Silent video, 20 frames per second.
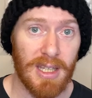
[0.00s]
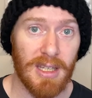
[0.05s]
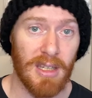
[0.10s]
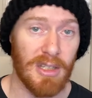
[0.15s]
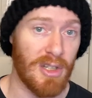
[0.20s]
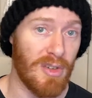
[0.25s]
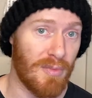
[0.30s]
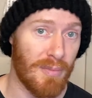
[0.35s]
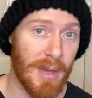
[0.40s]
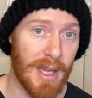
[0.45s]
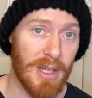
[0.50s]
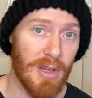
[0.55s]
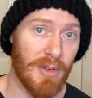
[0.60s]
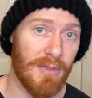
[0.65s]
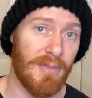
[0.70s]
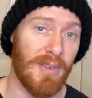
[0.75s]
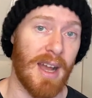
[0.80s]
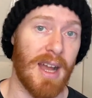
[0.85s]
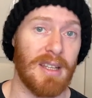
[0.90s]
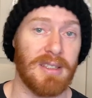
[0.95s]
and you've met your
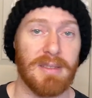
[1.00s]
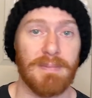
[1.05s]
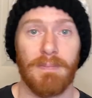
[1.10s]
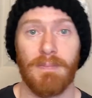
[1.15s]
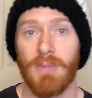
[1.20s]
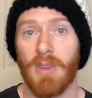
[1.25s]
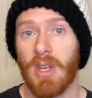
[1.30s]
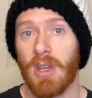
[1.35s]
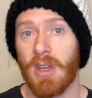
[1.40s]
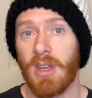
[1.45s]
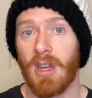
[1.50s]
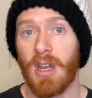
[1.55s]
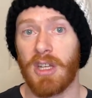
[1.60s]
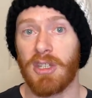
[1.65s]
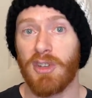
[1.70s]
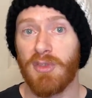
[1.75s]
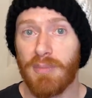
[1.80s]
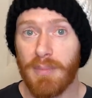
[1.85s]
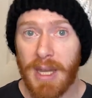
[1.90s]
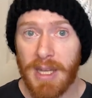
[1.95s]
fat. And
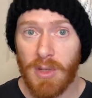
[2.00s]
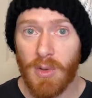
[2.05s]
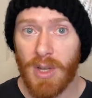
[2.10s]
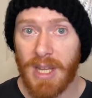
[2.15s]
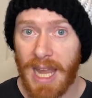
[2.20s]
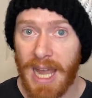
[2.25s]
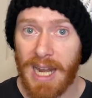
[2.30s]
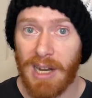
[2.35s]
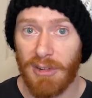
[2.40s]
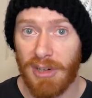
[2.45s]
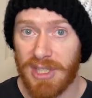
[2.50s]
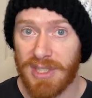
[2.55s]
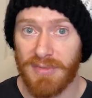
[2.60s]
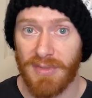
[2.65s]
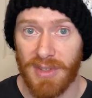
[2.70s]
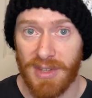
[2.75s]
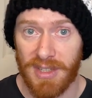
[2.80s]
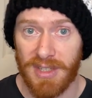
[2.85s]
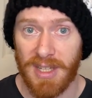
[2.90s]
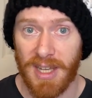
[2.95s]
you've met your calories
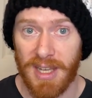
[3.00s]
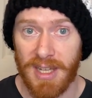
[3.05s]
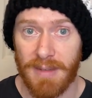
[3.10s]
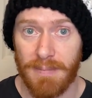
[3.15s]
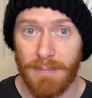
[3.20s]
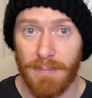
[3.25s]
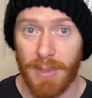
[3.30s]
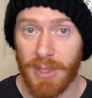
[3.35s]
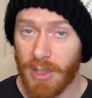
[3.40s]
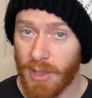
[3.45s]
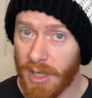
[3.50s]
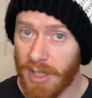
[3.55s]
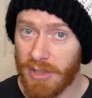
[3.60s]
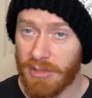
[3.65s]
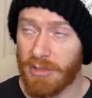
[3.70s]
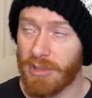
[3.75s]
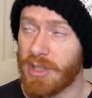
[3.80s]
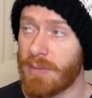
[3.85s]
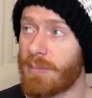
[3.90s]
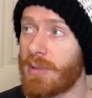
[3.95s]
for the day, but you're under
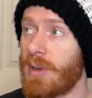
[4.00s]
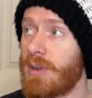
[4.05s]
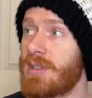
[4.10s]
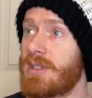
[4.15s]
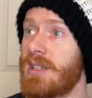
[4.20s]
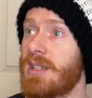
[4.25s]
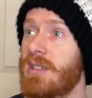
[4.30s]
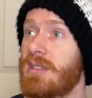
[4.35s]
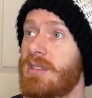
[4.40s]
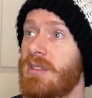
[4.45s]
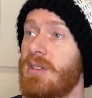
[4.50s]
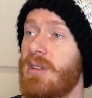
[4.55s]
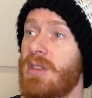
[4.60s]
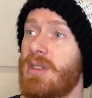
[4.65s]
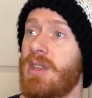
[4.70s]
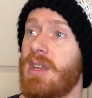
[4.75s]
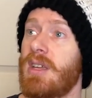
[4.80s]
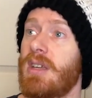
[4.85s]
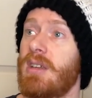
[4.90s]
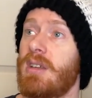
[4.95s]
on your protein, so you
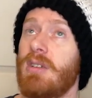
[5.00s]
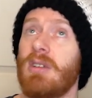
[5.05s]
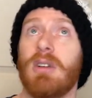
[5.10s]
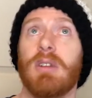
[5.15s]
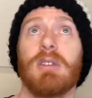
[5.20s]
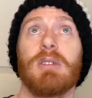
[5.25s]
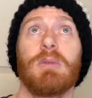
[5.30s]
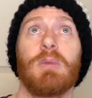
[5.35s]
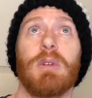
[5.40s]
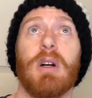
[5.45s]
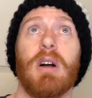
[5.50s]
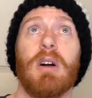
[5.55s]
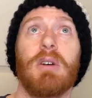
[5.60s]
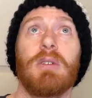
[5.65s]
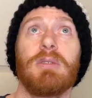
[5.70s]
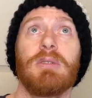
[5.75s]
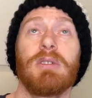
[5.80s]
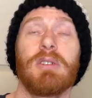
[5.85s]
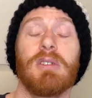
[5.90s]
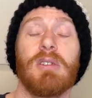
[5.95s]
think,
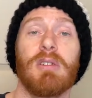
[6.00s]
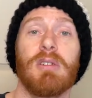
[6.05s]
well,